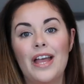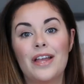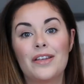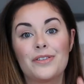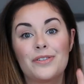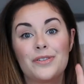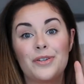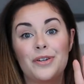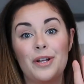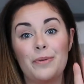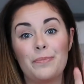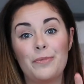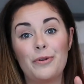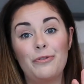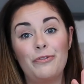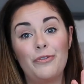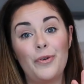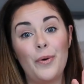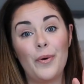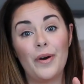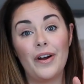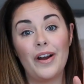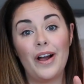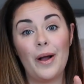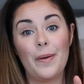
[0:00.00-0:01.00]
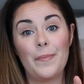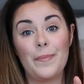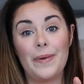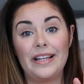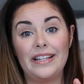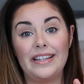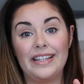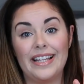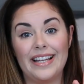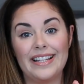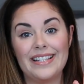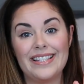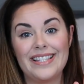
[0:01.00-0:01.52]
So number four on my
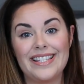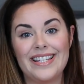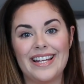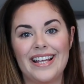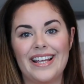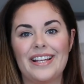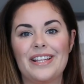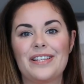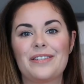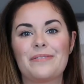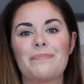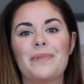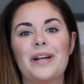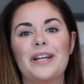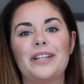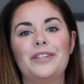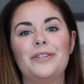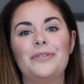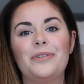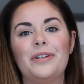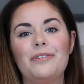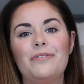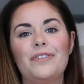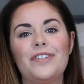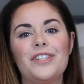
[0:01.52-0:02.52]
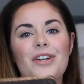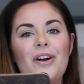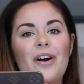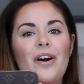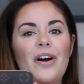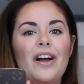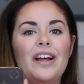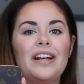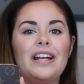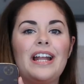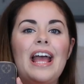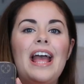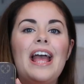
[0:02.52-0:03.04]
list is my Louis
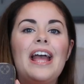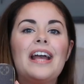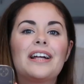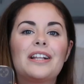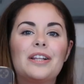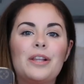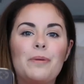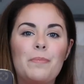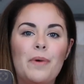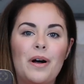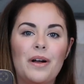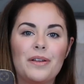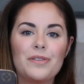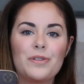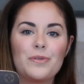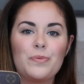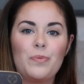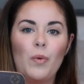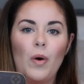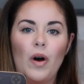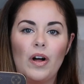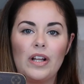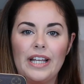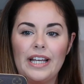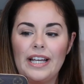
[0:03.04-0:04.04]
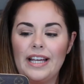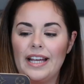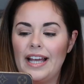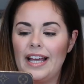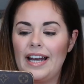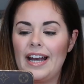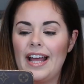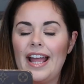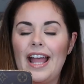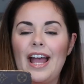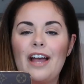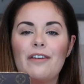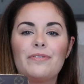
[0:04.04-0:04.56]
Vuitton Clemence wallet
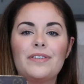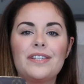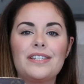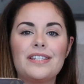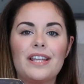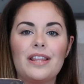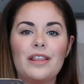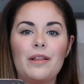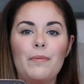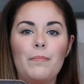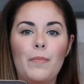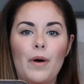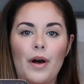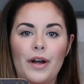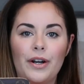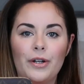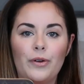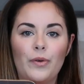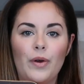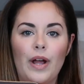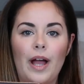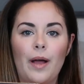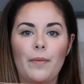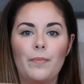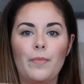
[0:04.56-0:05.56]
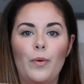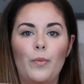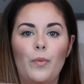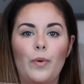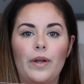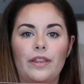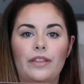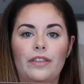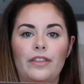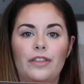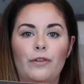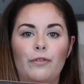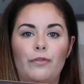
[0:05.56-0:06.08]
and I have this in the monogram
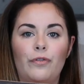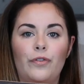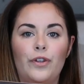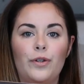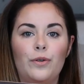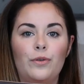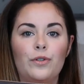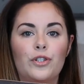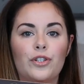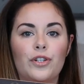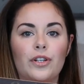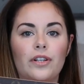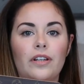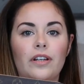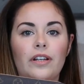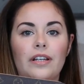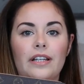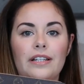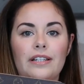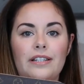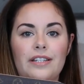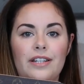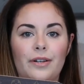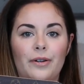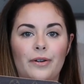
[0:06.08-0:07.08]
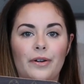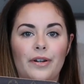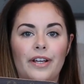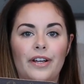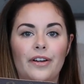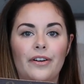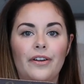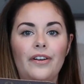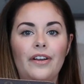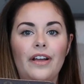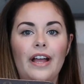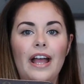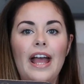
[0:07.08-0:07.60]
with the fuchsia
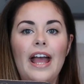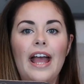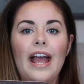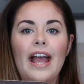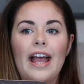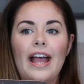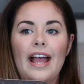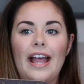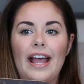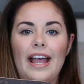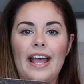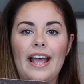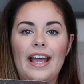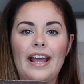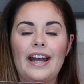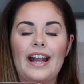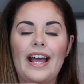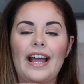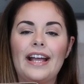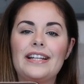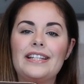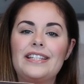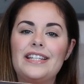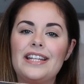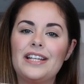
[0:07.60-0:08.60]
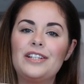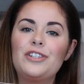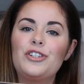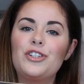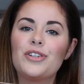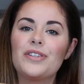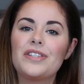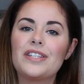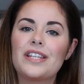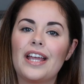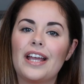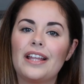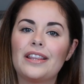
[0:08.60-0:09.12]
interior and I did
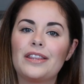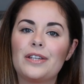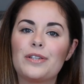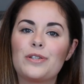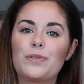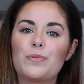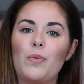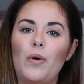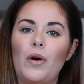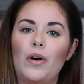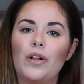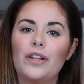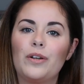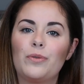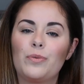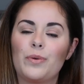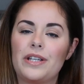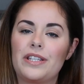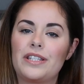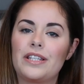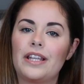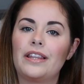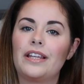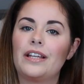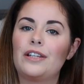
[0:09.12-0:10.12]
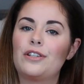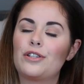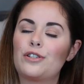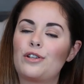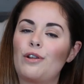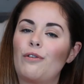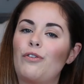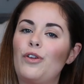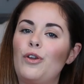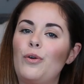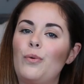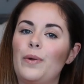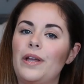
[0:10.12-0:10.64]
just get this wallet recently just
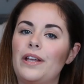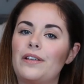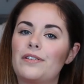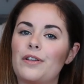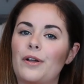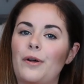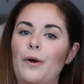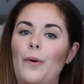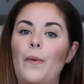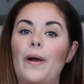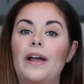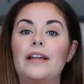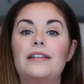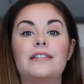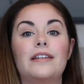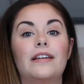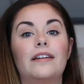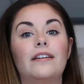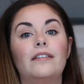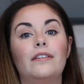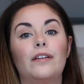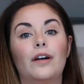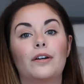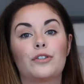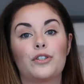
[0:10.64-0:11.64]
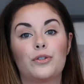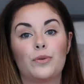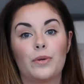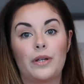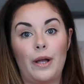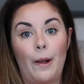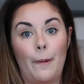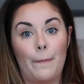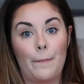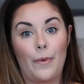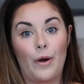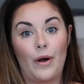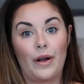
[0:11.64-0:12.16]
a few weeks ago. I did a luxury
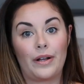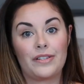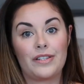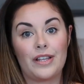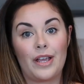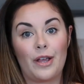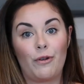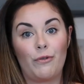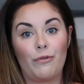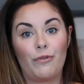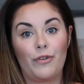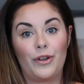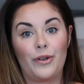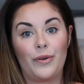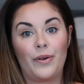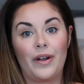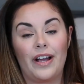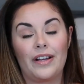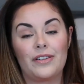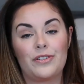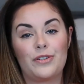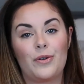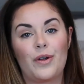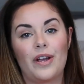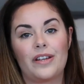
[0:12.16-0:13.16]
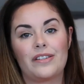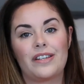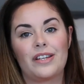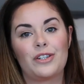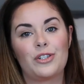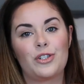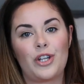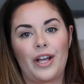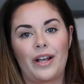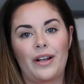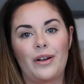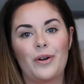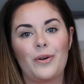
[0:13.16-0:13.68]
unboxing for you guys. You guys can
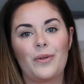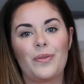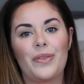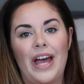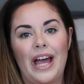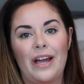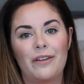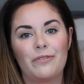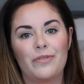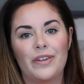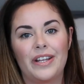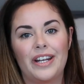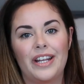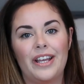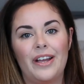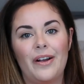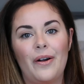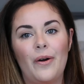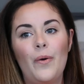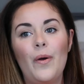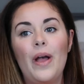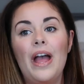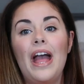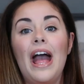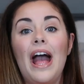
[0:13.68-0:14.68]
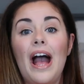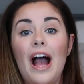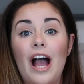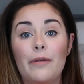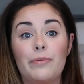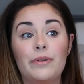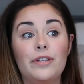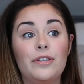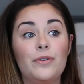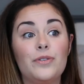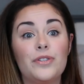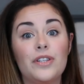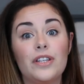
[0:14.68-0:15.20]
check out that video. I've
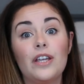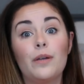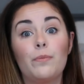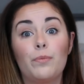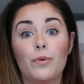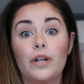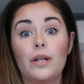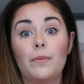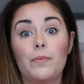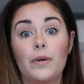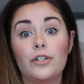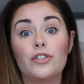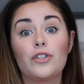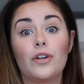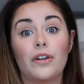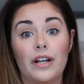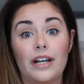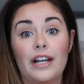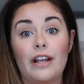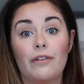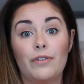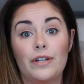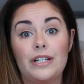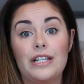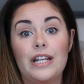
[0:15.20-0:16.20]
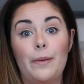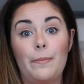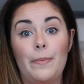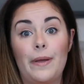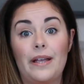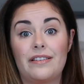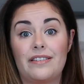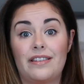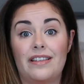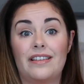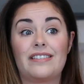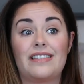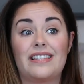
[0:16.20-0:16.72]
been using it pretty much on an everyday
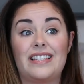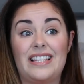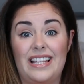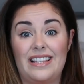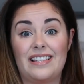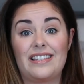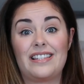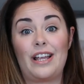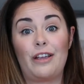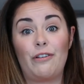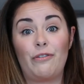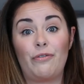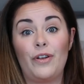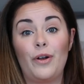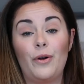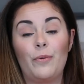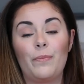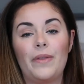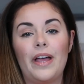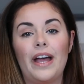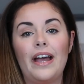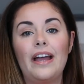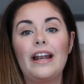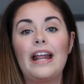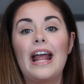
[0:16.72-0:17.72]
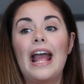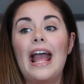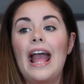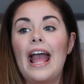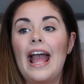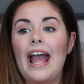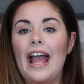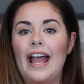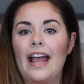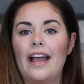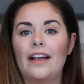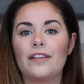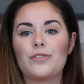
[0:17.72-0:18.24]
basis since I filmed that
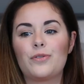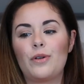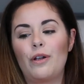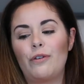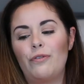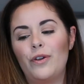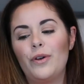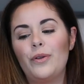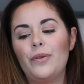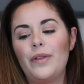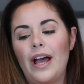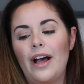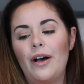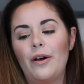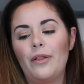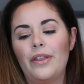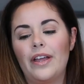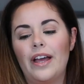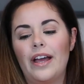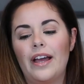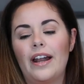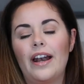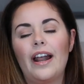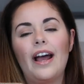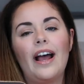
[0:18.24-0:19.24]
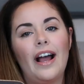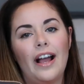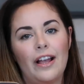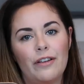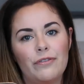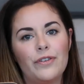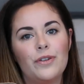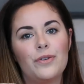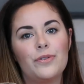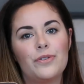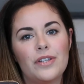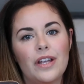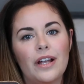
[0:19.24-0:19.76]
and so I feel now that
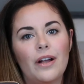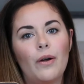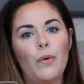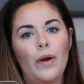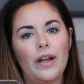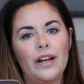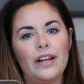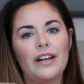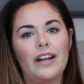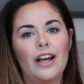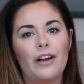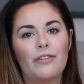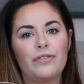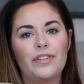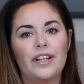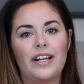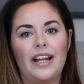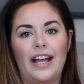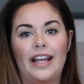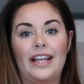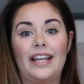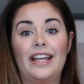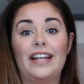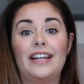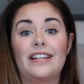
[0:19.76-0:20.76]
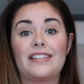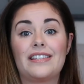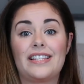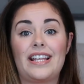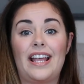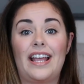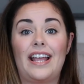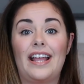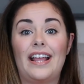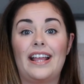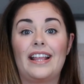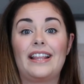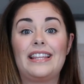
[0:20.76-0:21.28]
I've used it quite enough that I can
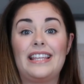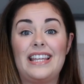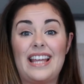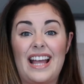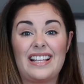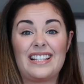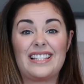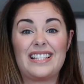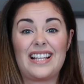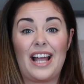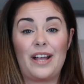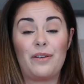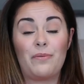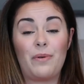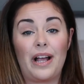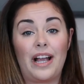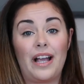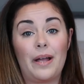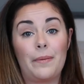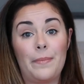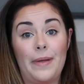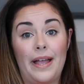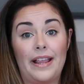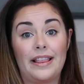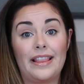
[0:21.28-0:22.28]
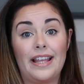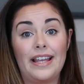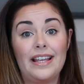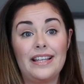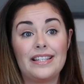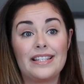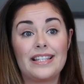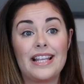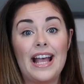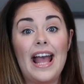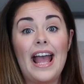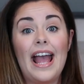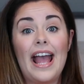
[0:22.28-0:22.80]
say yes I recommend
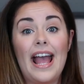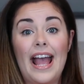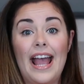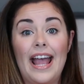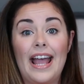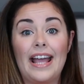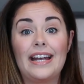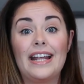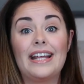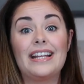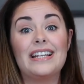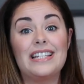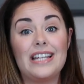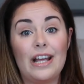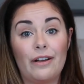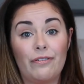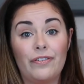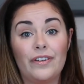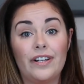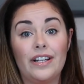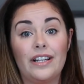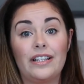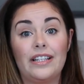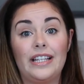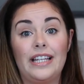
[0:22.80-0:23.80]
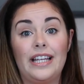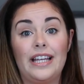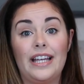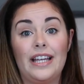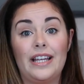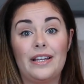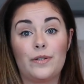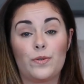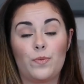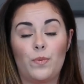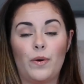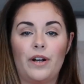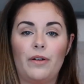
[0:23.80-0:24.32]
this and it definitely
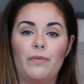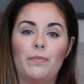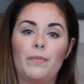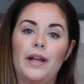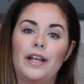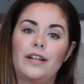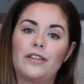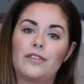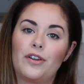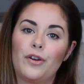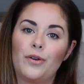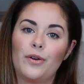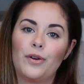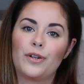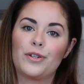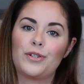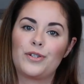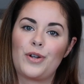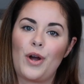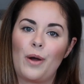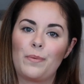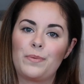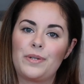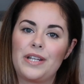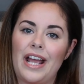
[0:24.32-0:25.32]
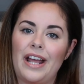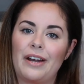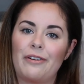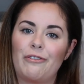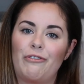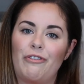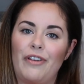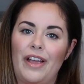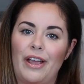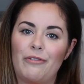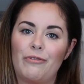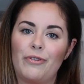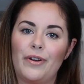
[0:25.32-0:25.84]
is one of my current top 10
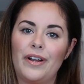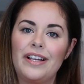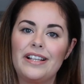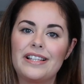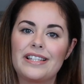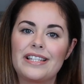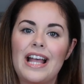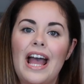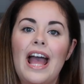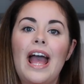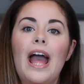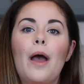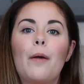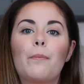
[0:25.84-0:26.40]
favorites.